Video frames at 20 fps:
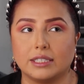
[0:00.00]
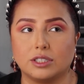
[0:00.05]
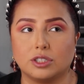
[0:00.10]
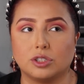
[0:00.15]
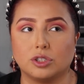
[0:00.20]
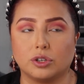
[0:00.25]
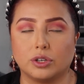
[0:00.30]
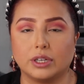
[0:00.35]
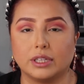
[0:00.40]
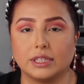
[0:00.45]

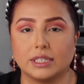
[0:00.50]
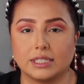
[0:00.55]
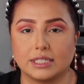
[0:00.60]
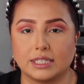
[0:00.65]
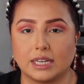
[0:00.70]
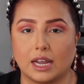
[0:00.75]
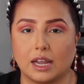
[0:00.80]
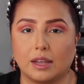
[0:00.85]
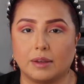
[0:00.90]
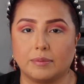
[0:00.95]
during this
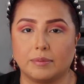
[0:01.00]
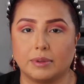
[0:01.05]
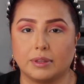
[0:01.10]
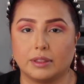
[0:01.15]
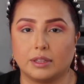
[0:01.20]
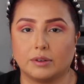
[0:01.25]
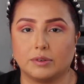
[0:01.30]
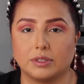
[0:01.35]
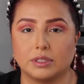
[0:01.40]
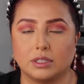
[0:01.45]
time,
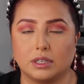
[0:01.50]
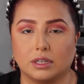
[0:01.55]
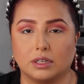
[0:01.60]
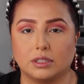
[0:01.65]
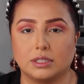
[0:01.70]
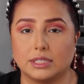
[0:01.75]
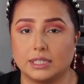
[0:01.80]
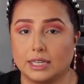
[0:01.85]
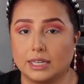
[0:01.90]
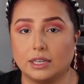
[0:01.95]
there was
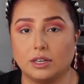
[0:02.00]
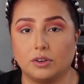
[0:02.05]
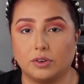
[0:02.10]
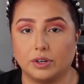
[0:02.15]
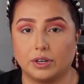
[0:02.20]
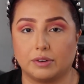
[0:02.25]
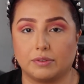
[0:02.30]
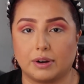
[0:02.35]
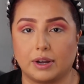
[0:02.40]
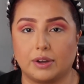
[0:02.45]
a tea
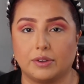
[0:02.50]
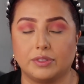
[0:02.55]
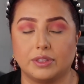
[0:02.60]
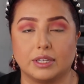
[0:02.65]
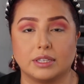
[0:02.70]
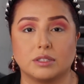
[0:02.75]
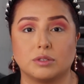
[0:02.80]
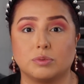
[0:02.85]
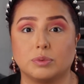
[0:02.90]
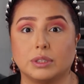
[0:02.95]
going around
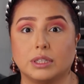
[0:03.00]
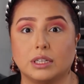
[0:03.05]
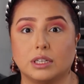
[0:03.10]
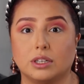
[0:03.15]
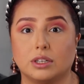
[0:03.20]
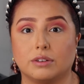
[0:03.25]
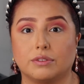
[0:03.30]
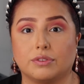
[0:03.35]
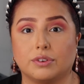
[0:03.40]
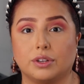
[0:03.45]
that's really
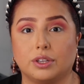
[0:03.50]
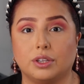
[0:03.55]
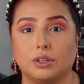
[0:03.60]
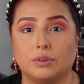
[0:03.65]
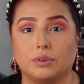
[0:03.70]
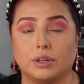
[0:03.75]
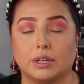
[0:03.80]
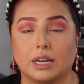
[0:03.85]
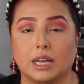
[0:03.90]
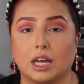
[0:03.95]
good for
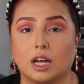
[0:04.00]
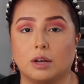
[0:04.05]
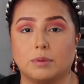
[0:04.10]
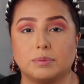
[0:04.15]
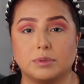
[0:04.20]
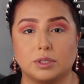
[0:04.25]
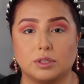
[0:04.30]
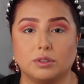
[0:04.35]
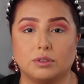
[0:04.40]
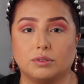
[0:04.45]
you and it
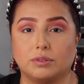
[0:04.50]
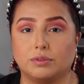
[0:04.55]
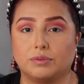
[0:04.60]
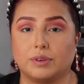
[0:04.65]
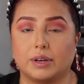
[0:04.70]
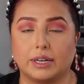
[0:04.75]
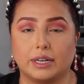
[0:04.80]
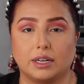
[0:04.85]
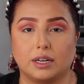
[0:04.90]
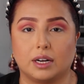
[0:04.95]
helps you
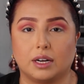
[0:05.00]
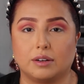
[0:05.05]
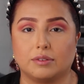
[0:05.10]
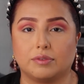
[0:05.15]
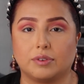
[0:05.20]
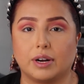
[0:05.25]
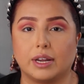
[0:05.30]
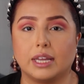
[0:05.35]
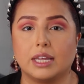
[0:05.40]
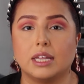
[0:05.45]
fight it
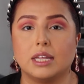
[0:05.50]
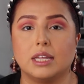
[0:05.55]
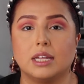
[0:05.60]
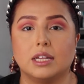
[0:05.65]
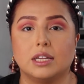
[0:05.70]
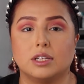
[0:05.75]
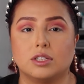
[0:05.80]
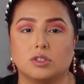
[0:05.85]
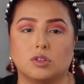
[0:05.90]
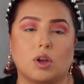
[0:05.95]
off, right?
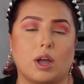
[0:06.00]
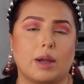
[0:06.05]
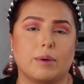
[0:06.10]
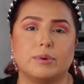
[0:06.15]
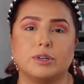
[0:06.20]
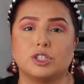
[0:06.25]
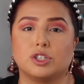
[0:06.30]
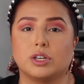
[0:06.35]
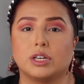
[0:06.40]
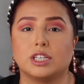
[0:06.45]
So I
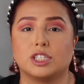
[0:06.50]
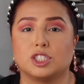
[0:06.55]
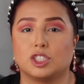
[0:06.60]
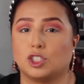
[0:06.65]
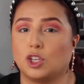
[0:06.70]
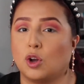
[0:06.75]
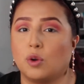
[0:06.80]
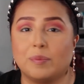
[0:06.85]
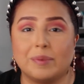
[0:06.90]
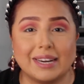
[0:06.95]
would drink
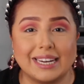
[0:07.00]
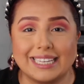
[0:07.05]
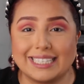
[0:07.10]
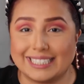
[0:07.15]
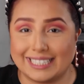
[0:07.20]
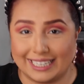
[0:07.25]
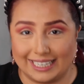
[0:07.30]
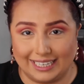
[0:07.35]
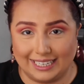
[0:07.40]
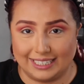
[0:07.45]
so many
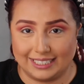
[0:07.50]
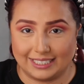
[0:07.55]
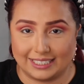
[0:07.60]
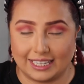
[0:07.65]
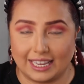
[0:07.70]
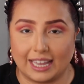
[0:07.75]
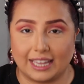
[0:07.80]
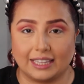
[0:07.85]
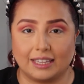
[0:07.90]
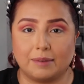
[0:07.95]

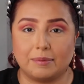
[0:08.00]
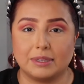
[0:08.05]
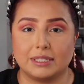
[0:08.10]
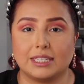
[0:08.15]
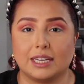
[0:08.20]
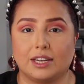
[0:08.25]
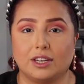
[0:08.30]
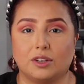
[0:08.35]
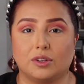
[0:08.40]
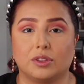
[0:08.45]
teas, and let me
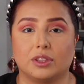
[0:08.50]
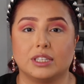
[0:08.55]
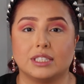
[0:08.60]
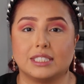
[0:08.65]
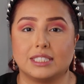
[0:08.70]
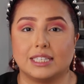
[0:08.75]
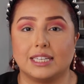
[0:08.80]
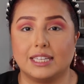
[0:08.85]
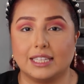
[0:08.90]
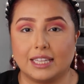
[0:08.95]
tell you, the
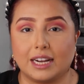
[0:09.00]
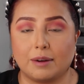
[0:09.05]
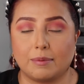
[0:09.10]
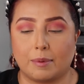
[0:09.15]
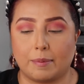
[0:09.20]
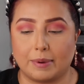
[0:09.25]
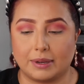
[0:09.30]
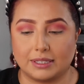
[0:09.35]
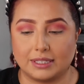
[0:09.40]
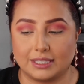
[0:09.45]
tea that I'm
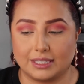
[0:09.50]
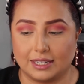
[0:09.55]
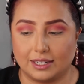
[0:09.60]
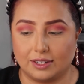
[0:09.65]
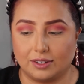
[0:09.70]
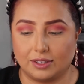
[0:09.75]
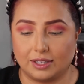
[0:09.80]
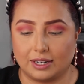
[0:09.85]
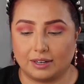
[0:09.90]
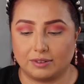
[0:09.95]
about to
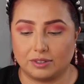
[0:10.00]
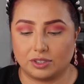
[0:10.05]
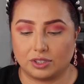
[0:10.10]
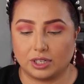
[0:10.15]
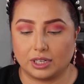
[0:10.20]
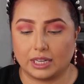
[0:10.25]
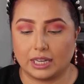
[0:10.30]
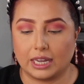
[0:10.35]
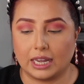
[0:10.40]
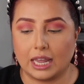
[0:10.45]
tell you that I was
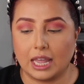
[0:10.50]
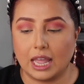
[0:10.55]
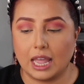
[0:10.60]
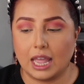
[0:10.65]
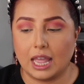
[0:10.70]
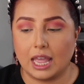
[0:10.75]
drinking,